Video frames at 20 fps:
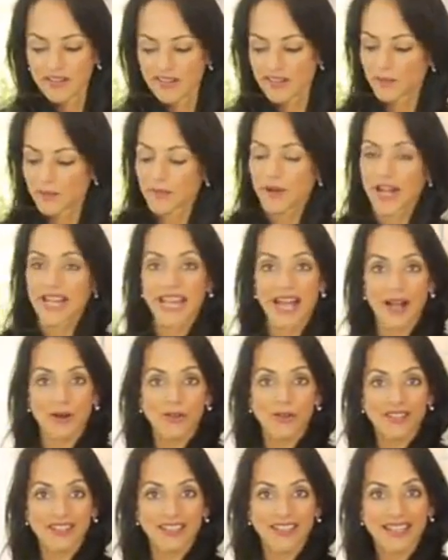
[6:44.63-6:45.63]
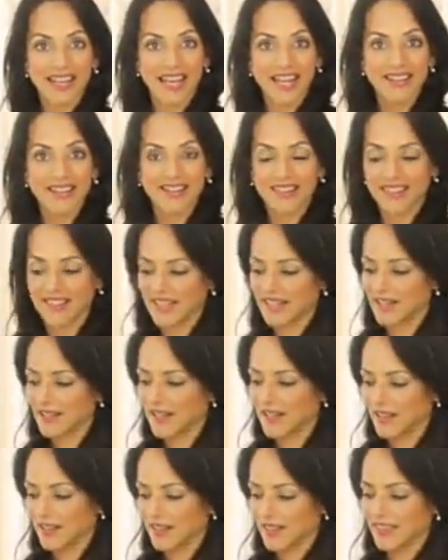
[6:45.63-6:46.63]
spread out in a nice
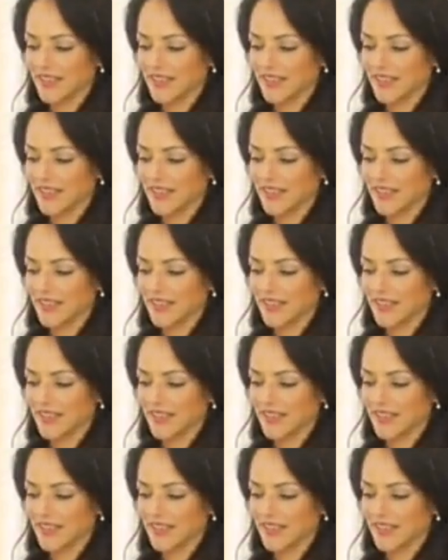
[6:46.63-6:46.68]
thin